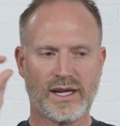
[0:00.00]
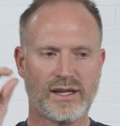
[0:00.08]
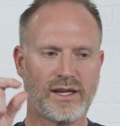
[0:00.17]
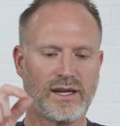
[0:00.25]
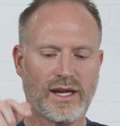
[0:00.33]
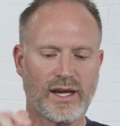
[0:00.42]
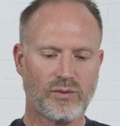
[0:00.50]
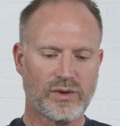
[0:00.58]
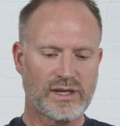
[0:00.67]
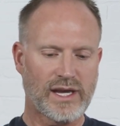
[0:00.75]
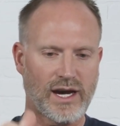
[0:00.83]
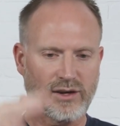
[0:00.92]
And then it
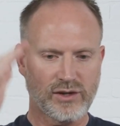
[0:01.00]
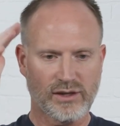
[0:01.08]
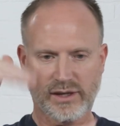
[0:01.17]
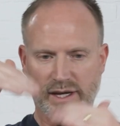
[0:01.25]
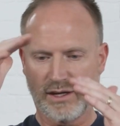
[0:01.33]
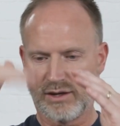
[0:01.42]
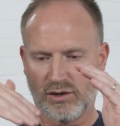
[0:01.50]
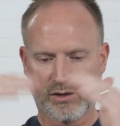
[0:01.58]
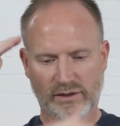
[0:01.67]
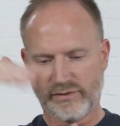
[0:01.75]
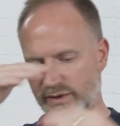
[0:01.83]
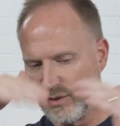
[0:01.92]
would calculate
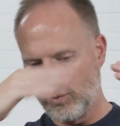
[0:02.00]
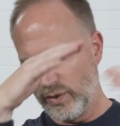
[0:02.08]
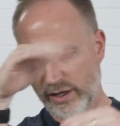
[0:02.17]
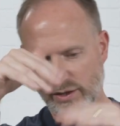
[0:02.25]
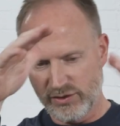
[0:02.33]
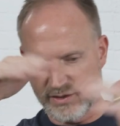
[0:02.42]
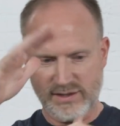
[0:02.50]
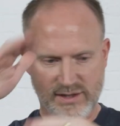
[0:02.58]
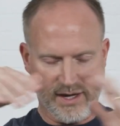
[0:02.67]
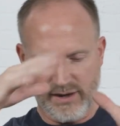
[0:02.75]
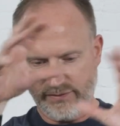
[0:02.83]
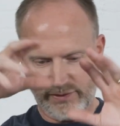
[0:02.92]
all of the weird
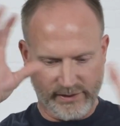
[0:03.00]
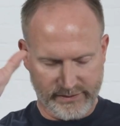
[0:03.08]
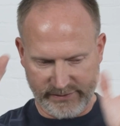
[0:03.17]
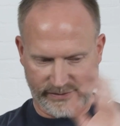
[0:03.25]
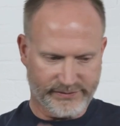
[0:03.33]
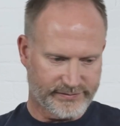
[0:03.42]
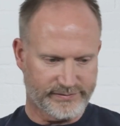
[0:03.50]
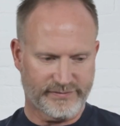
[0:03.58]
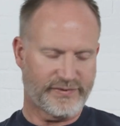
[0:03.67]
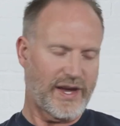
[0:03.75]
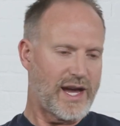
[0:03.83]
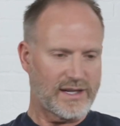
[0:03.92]
stuff of
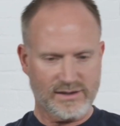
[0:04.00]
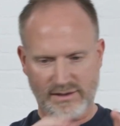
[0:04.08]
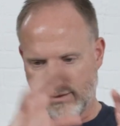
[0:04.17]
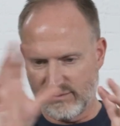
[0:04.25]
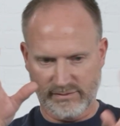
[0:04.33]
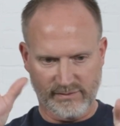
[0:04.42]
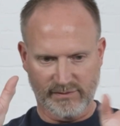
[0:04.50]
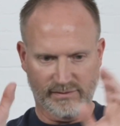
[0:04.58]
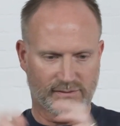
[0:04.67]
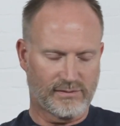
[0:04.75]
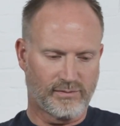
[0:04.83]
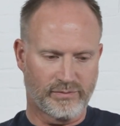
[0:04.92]
fats
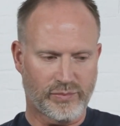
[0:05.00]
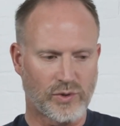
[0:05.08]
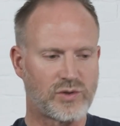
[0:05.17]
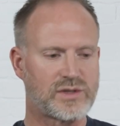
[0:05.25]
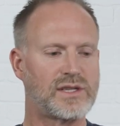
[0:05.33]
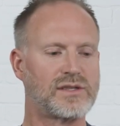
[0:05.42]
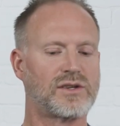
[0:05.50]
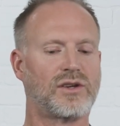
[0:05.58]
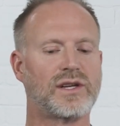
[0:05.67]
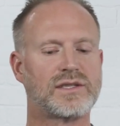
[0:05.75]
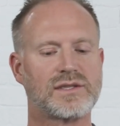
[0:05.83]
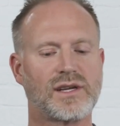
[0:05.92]
and proteins and
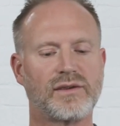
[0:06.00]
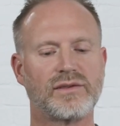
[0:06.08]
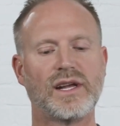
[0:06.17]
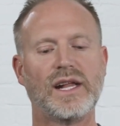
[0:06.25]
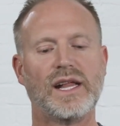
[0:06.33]
all that stuff.